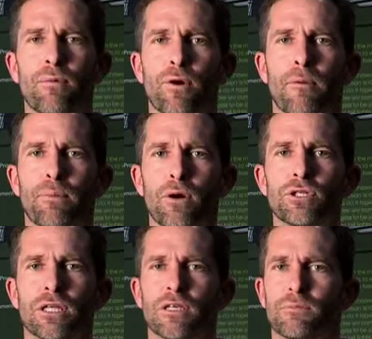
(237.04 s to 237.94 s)
we're
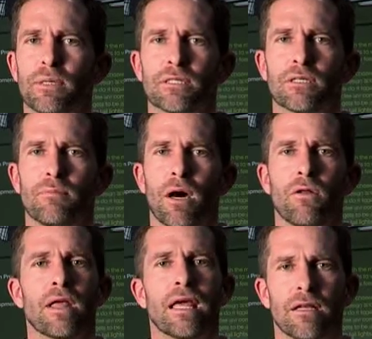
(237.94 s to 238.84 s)
approaching this business
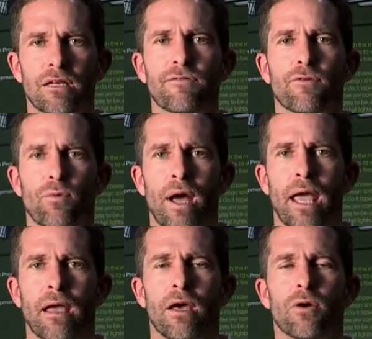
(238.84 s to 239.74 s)
model in a different way.
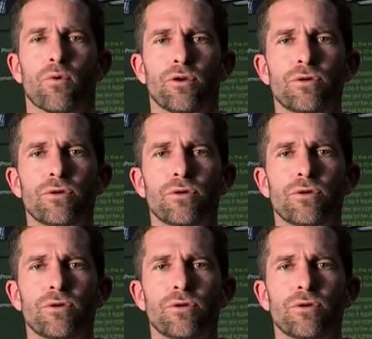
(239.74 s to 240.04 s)
We're